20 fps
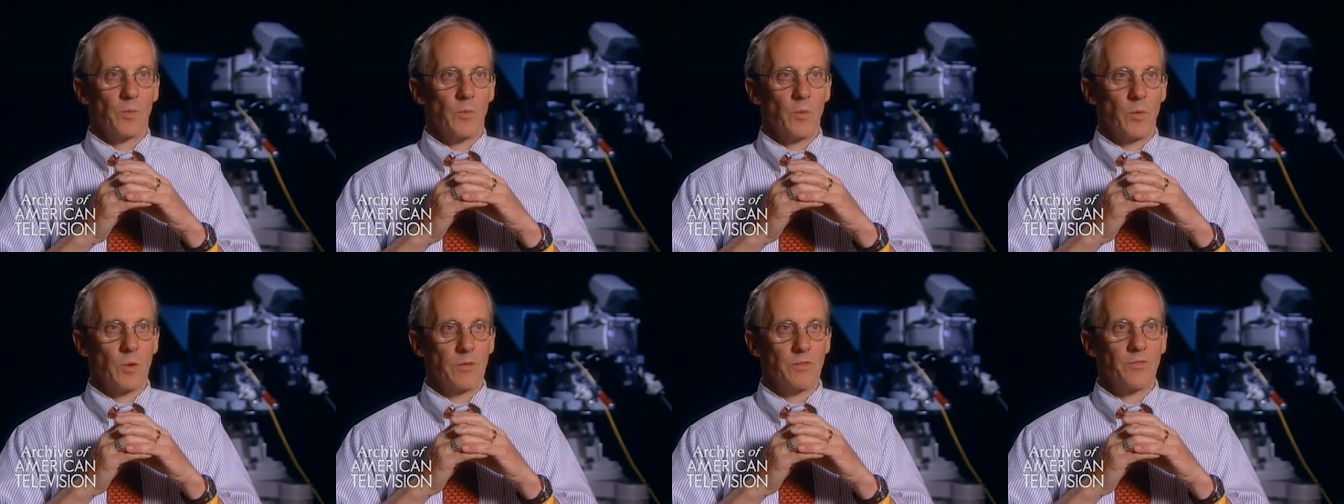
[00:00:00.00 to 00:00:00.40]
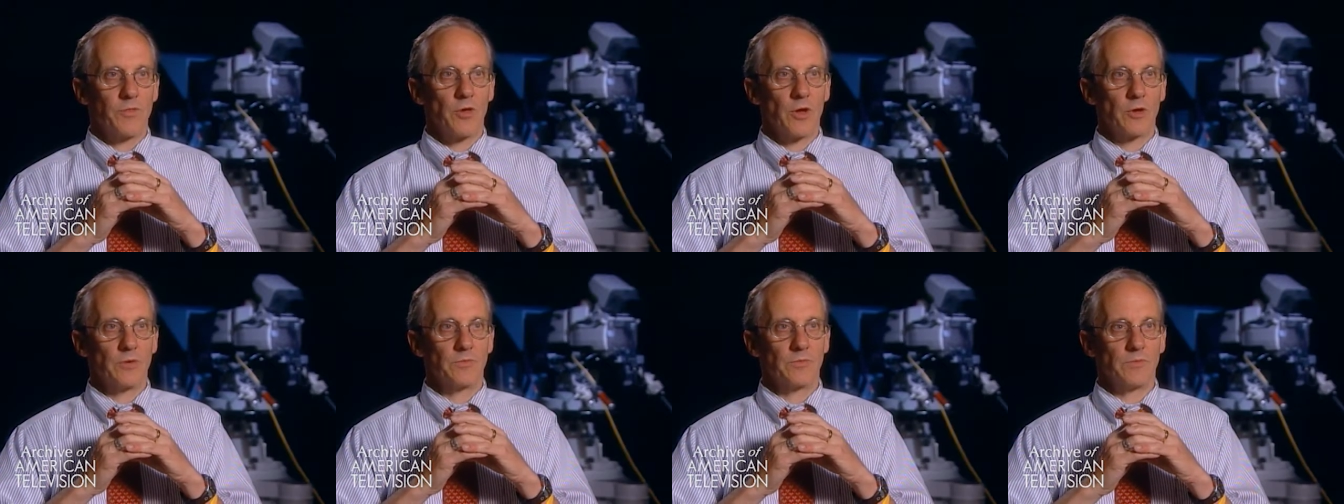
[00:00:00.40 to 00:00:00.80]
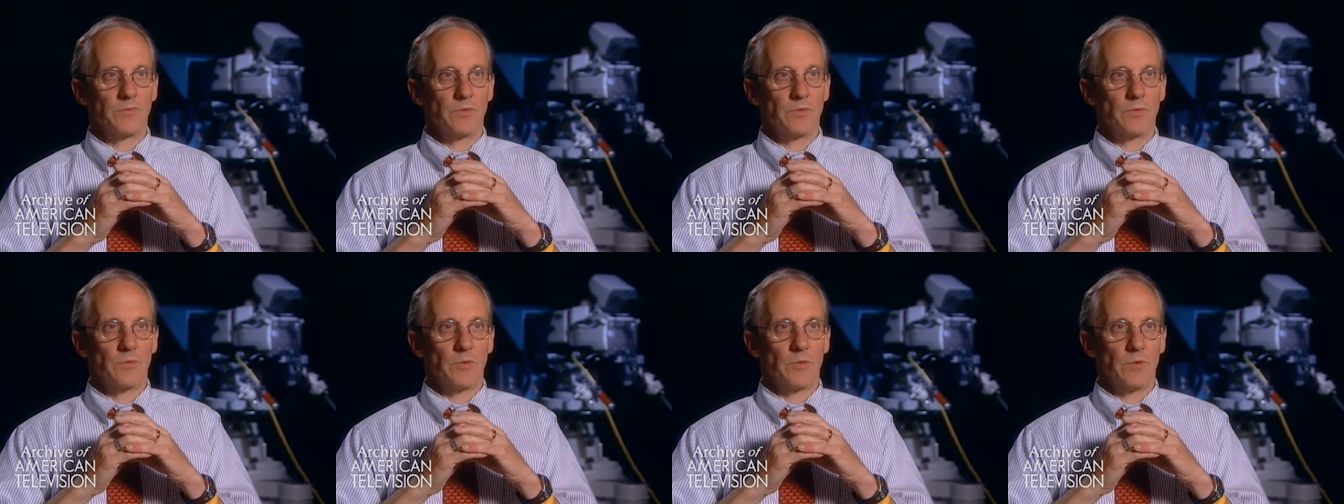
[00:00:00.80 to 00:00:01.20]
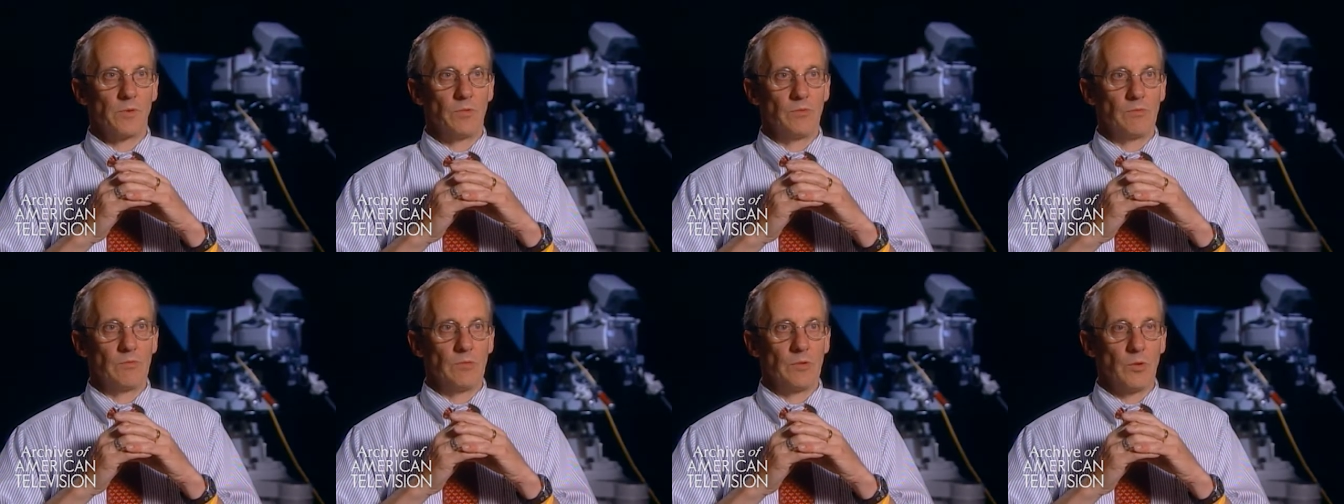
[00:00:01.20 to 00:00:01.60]
We thought
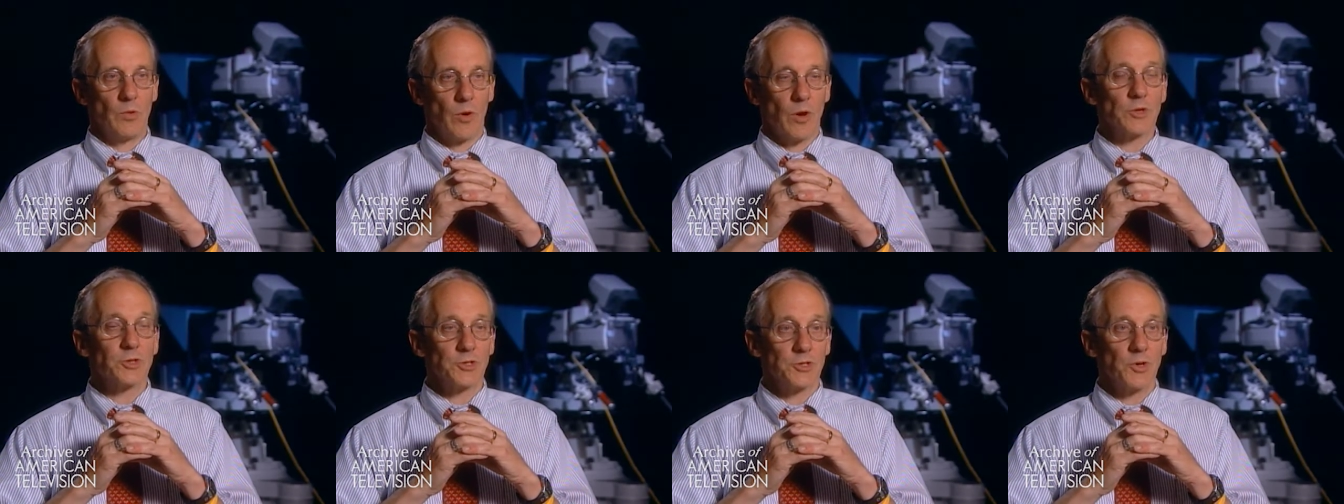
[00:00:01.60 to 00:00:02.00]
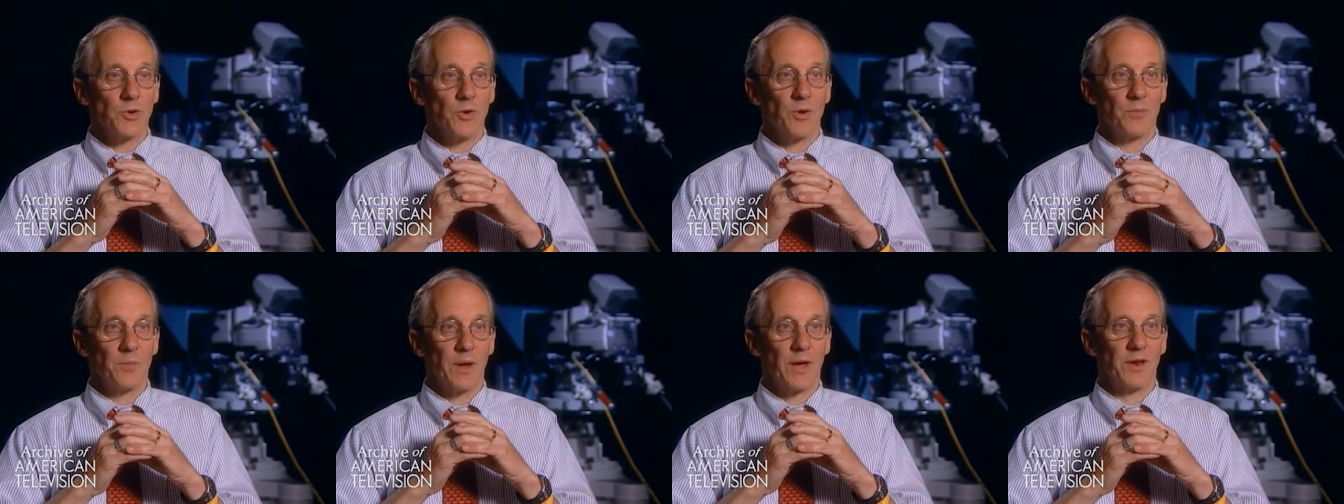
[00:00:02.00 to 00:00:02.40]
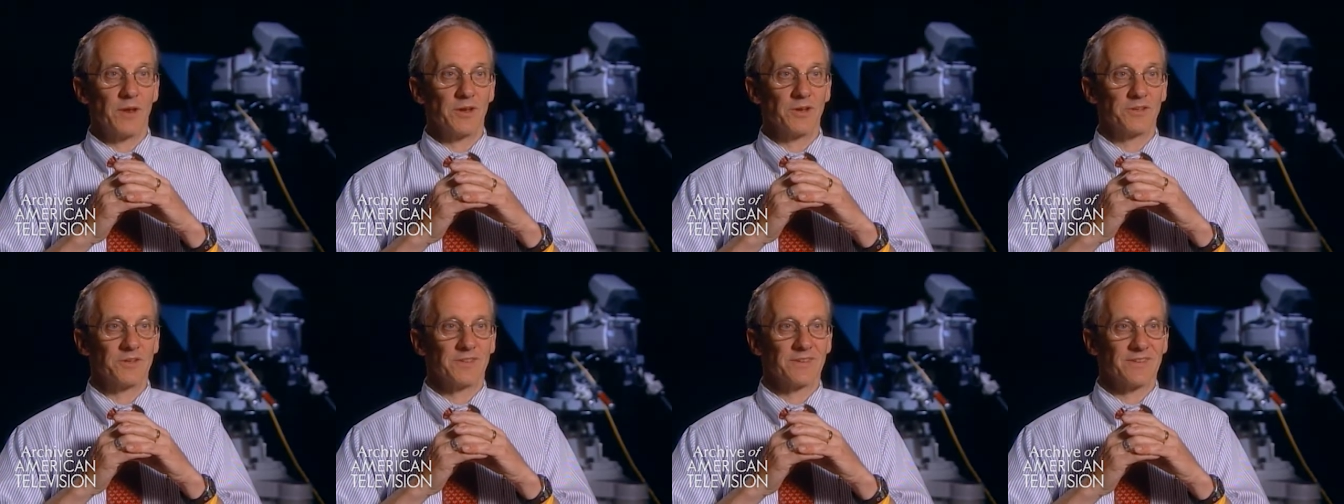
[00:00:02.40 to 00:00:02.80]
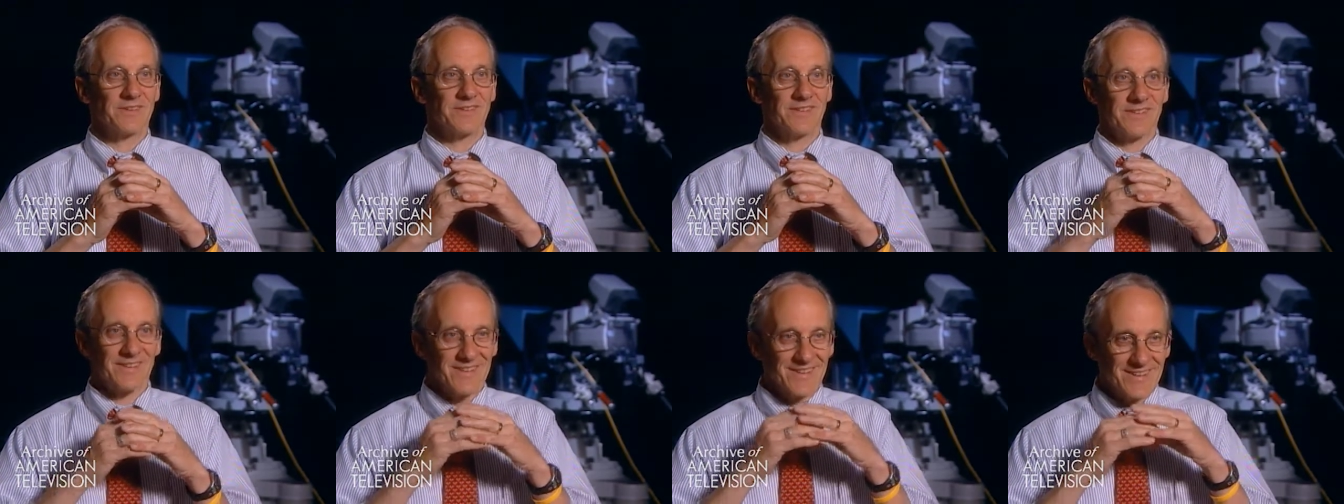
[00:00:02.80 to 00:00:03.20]
you ought to know about it.
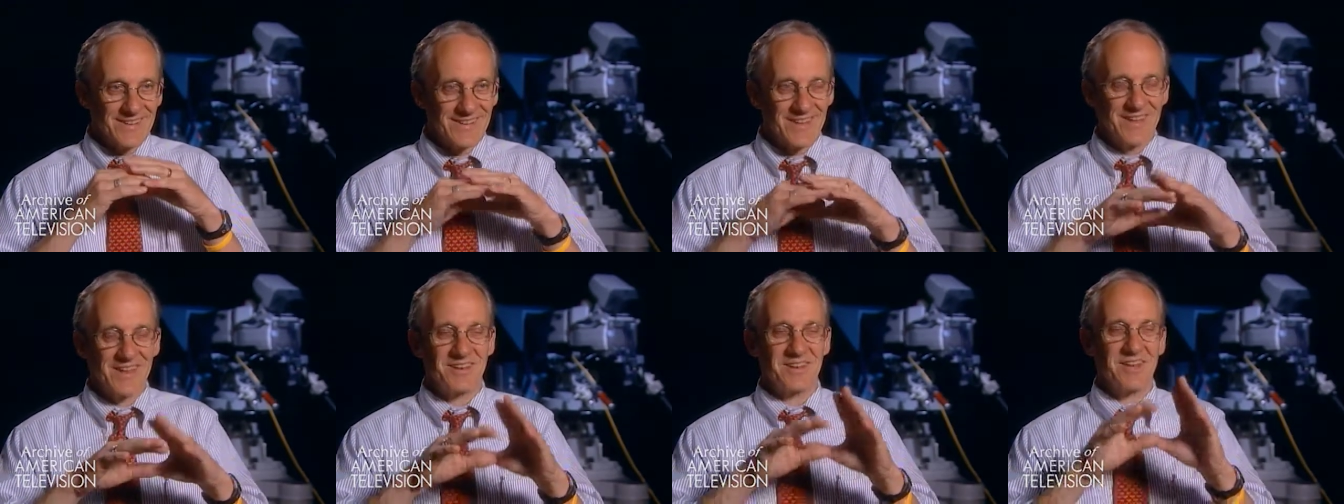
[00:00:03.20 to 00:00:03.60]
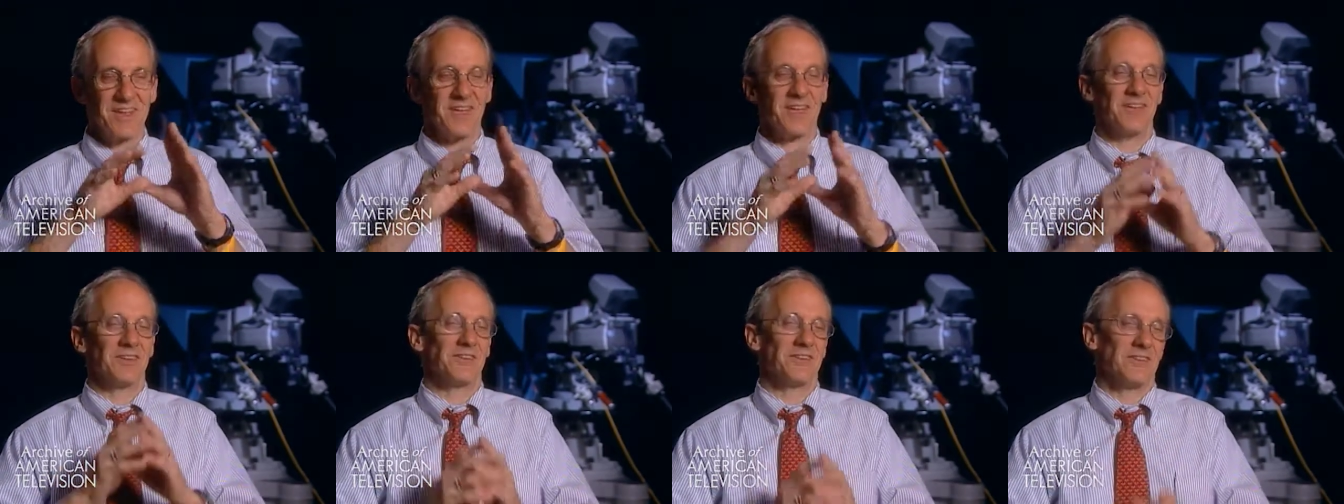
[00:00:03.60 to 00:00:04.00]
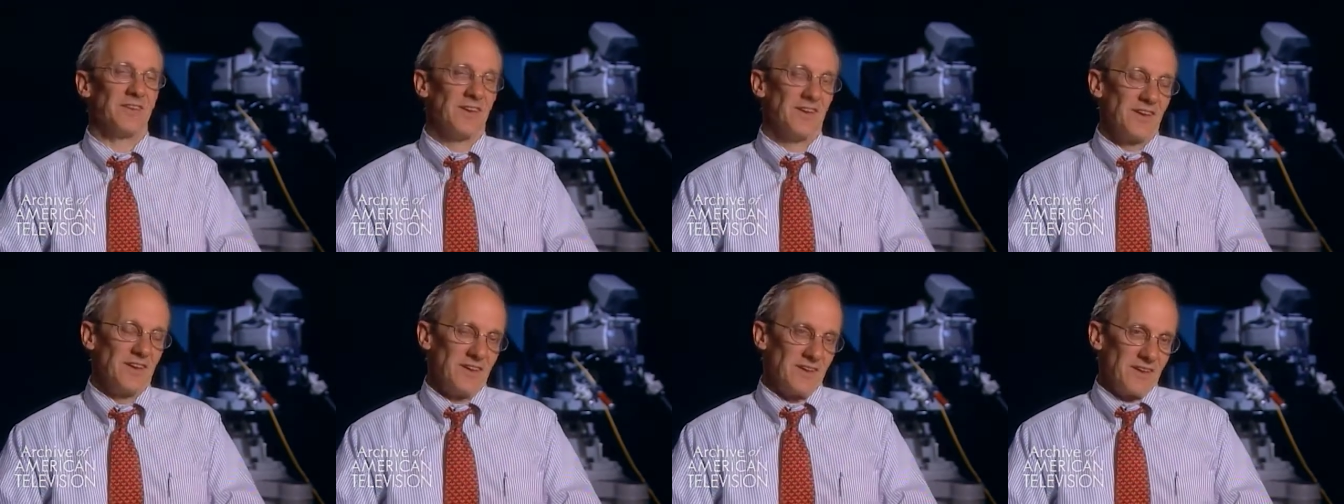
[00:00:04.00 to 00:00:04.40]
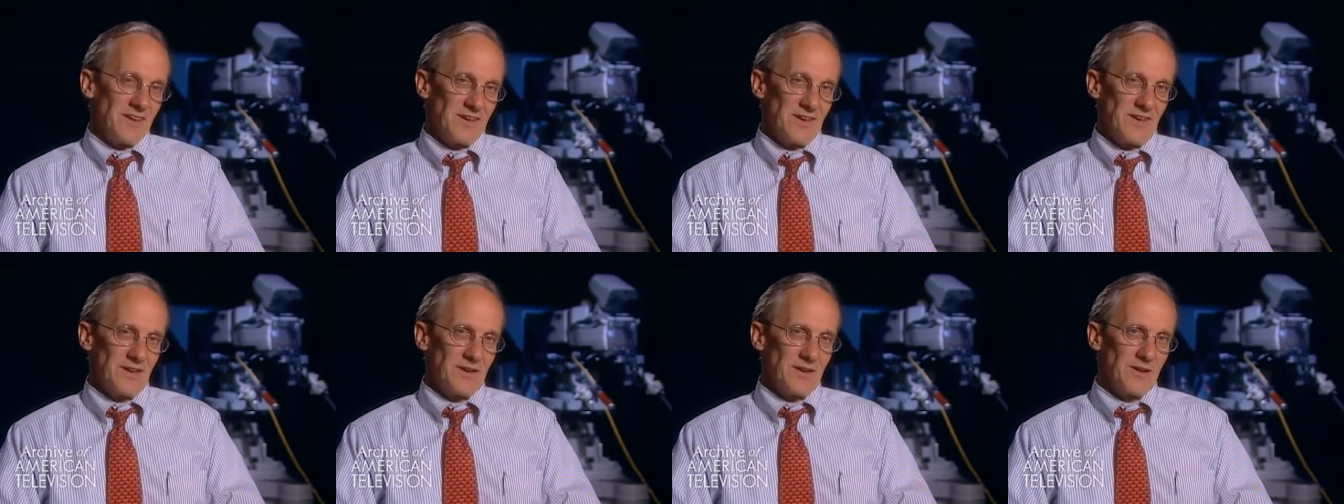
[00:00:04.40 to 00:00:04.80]
You know, and, and,
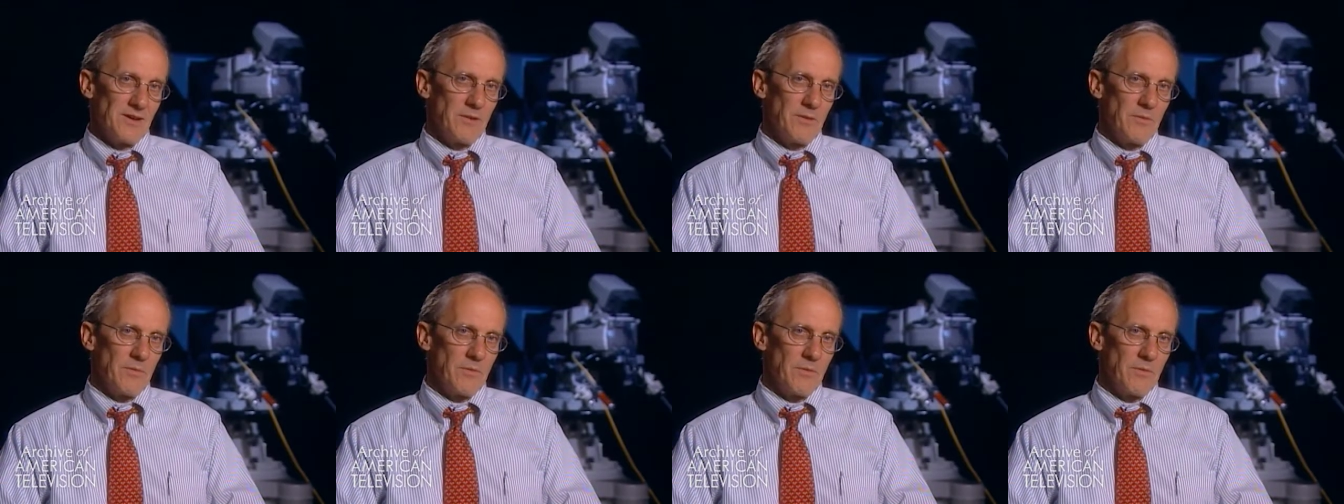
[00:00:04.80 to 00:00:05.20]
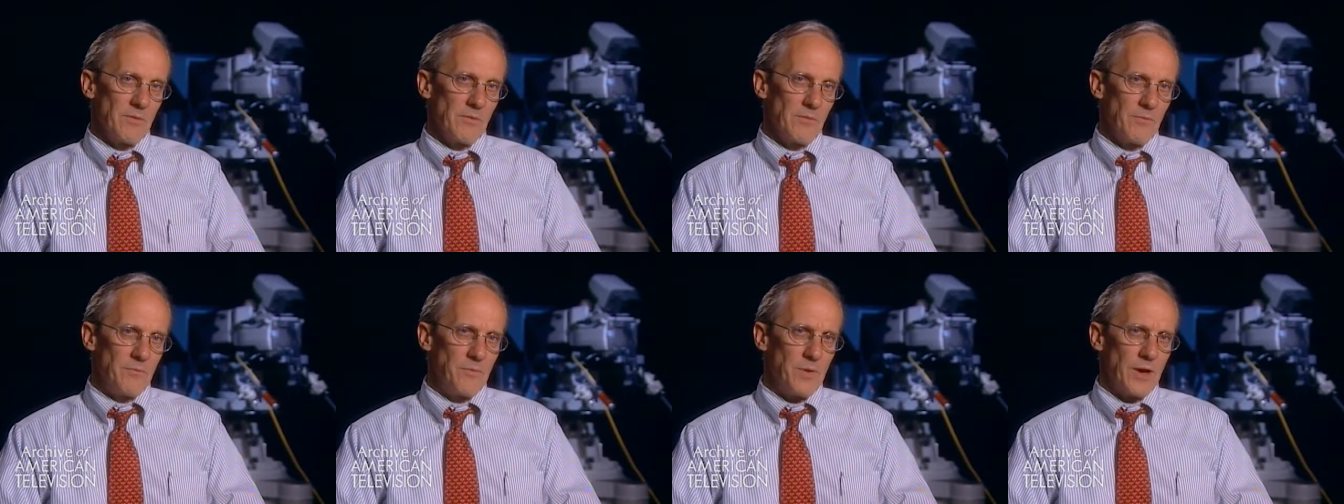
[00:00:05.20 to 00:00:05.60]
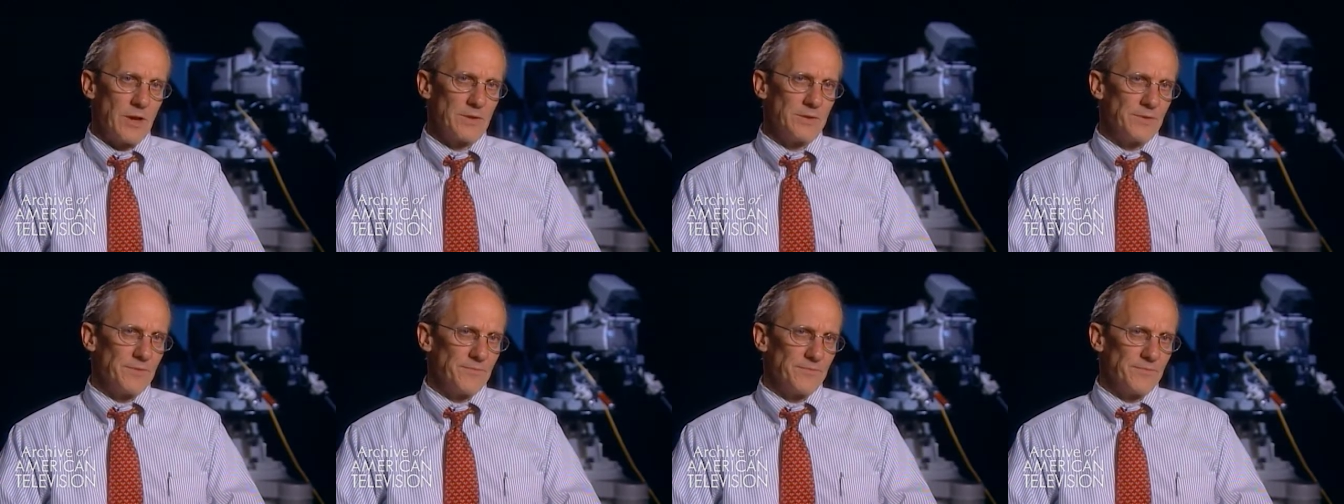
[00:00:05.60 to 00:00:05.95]
uh, but